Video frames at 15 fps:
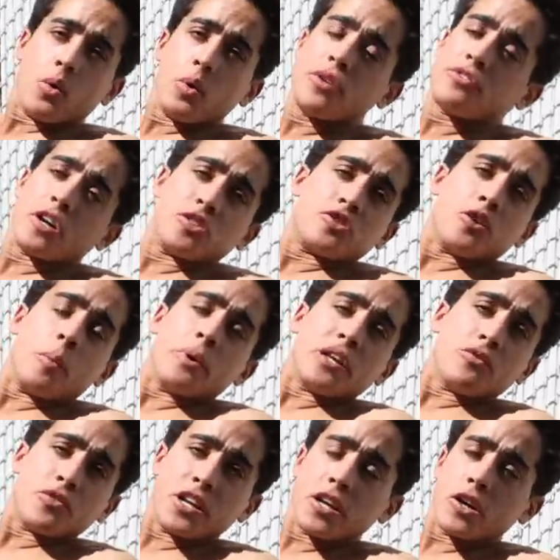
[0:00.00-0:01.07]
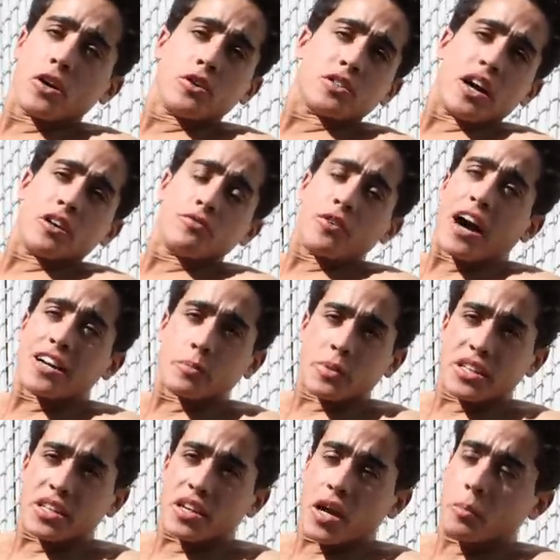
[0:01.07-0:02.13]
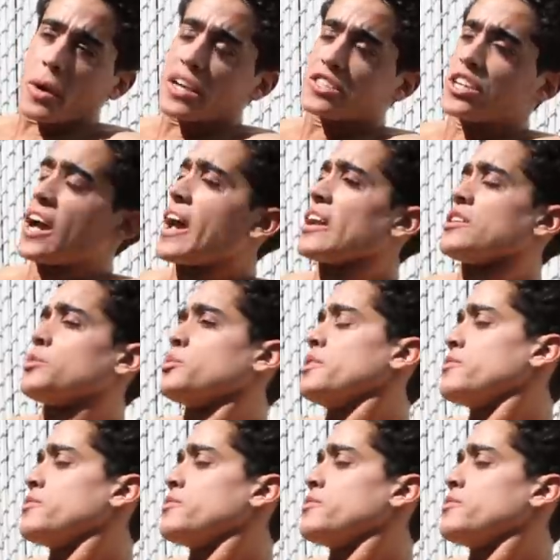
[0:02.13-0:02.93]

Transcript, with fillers: We've done so many videos on vitamin D on my channel.